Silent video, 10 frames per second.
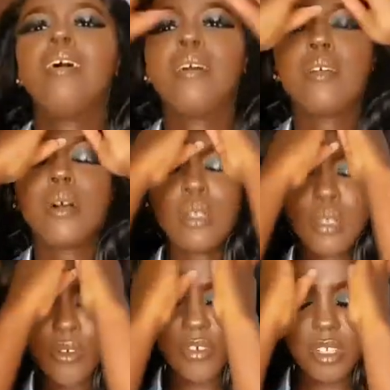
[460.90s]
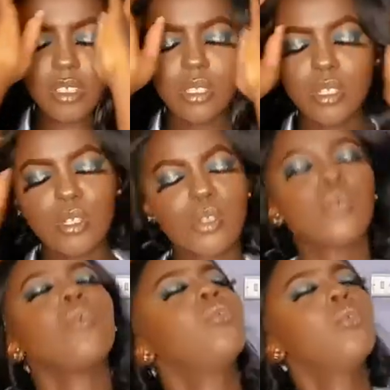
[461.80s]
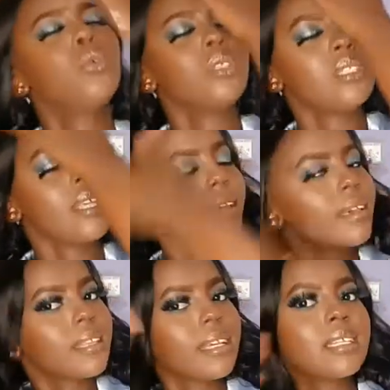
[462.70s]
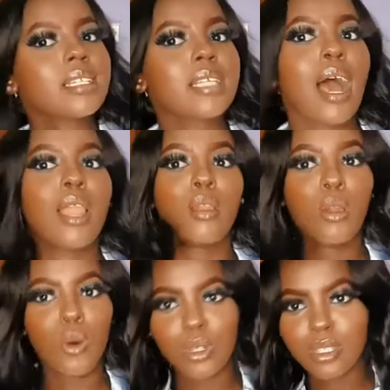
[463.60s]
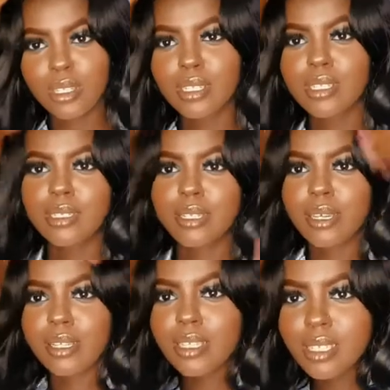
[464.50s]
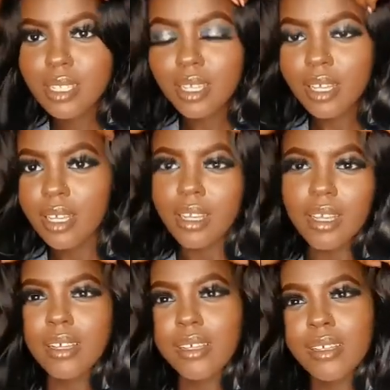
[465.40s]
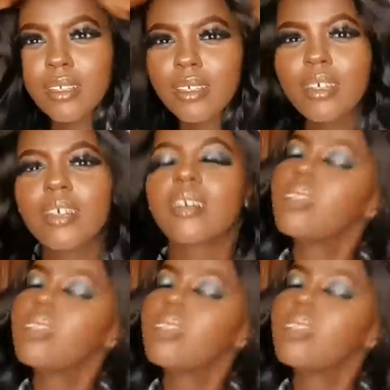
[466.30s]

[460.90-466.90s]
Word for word: it also feels so good then it's a lot it's dense ah,